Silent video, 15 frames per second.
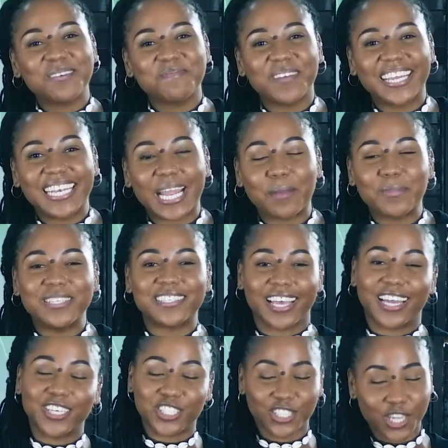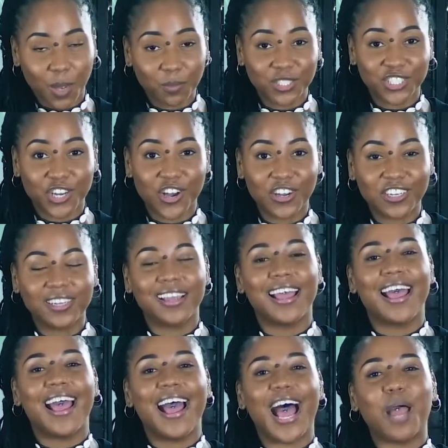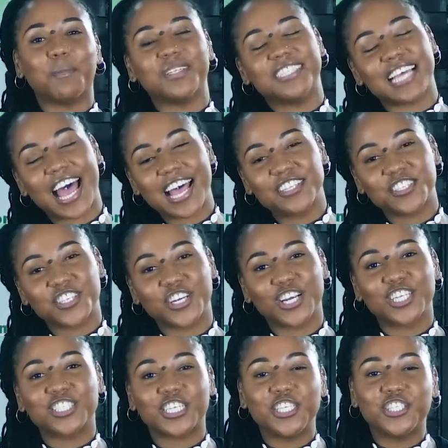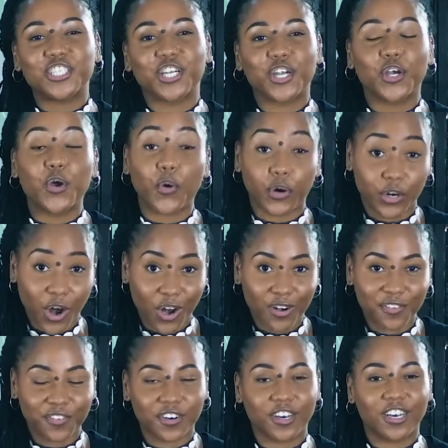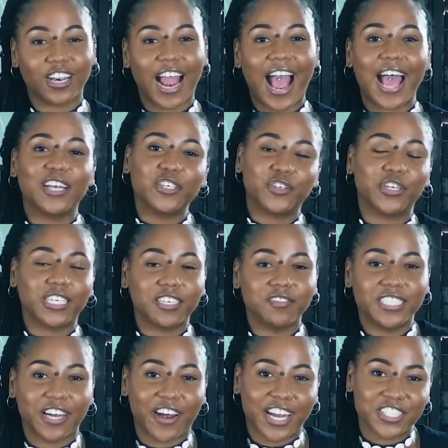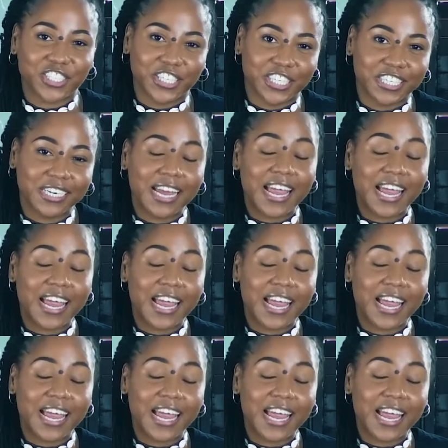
my name is Aisha Kamashong. I'm a dancer, teacher, choreographer, and creative director.